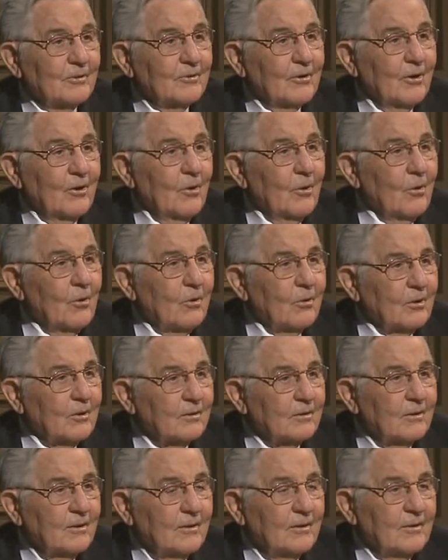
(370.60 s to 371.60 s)
But they all
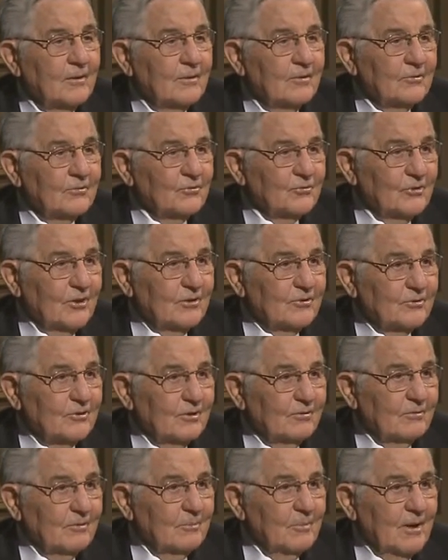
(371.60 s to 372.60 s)
are
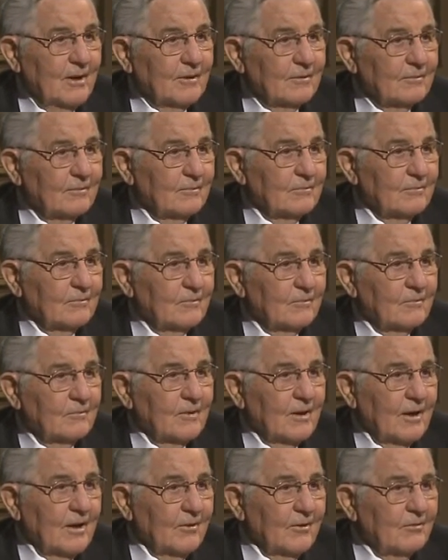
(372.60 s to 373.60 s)
sensitive about
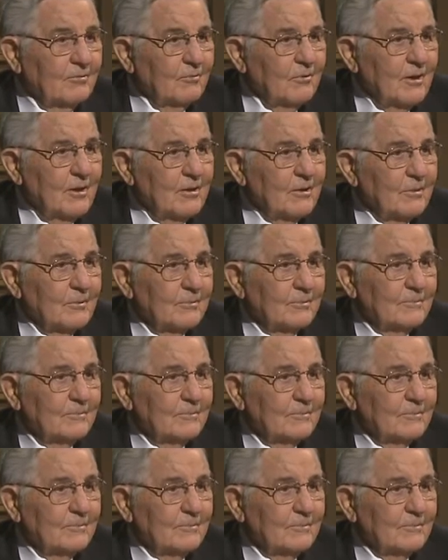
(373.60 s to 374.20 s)
how they feel.